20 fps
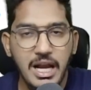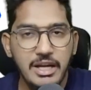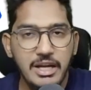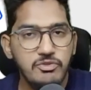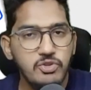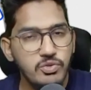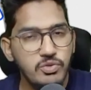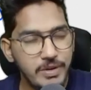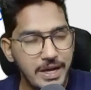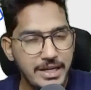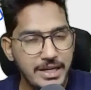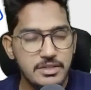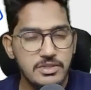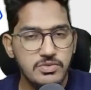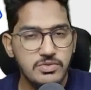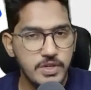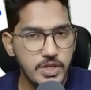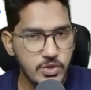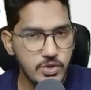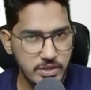And if you find
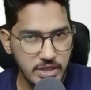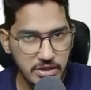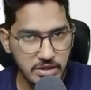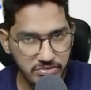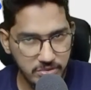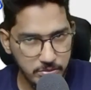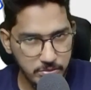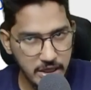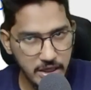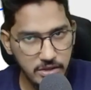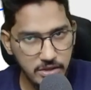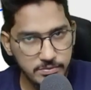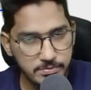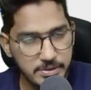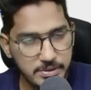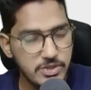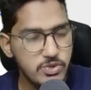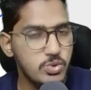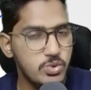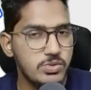this video informative,
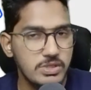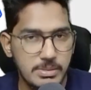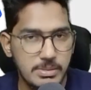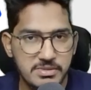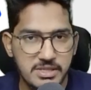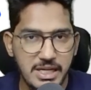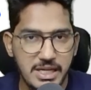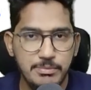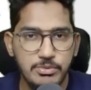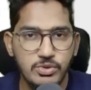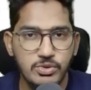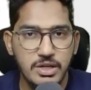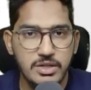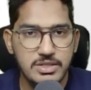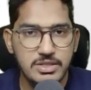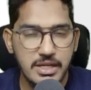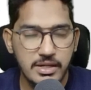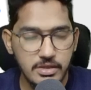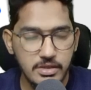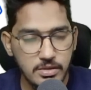please do subscribe to our
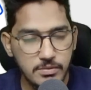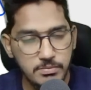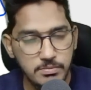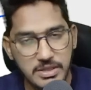channel.